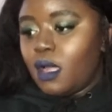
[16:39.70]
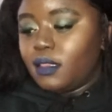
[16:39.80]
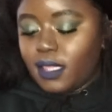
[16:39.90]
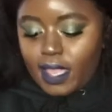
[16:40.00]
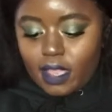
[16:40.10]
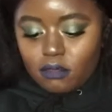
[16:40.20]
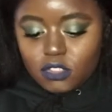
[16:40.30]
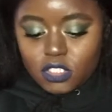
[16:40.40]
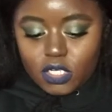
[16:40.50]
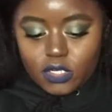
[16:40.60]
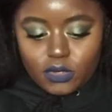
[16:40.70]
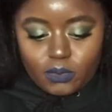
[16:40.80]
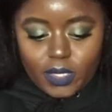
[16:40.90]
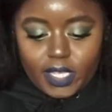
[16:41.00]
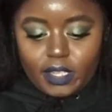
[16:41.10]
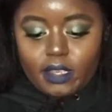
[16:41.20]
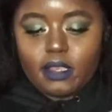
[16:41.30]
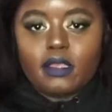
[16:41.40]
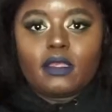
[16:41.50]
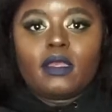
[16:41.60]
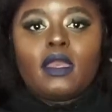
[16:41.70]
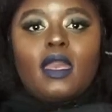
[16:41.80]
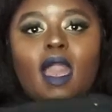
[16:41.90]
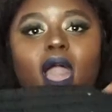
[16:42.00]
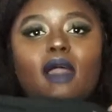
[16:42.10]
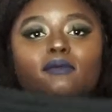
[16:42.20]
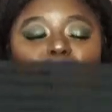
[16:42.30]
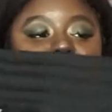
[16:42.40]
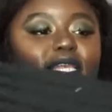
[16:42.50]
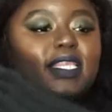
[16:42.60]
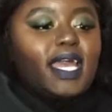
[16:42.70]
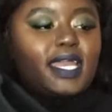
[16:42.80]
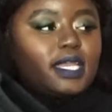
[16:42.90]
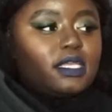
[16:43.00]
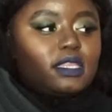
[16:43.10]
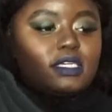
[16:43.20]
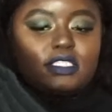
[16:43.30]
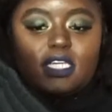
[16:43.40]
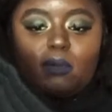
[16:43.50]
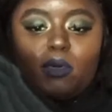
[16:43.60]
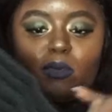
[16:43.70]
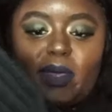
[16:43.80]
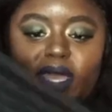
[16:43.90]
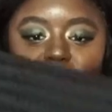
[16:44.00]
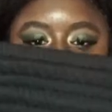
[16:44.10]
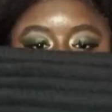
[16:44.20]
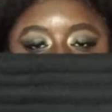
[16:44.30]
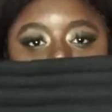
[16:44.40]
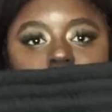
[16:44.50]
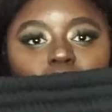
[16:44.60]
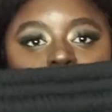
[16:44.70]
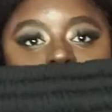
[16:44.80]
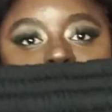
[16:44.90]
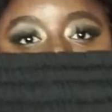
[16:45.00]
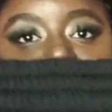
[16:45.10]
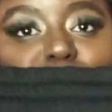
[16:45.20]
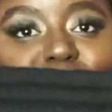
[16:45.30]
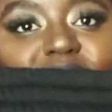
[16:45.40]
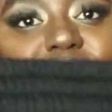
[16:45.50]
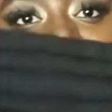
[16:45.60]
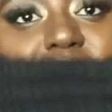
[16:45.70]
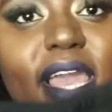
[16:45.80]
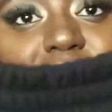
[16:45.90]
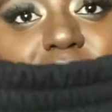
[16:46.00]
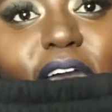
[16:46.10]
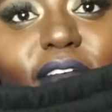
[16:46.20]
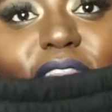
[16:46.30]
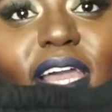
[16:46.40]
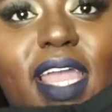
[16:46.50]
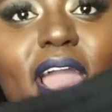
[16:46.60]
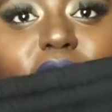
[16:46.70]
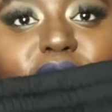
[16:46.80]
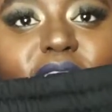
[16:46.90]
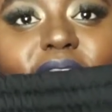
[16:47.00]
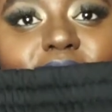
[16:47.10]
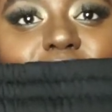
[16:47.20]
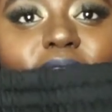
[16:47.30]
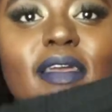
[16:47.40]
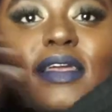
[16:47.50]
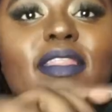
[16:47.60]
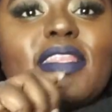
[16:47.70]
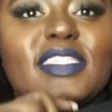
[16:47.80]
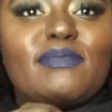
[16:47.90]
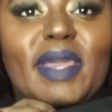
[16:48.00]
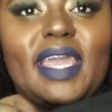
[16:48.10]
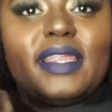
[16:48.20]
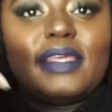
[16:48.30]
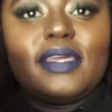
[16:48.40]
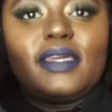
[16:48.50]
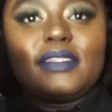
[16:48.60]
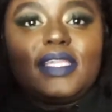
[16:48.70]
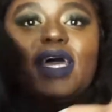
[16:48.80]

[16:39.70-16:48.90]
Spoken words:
Lounge Underwear. I really like the double band situation they have, like how thick this band is.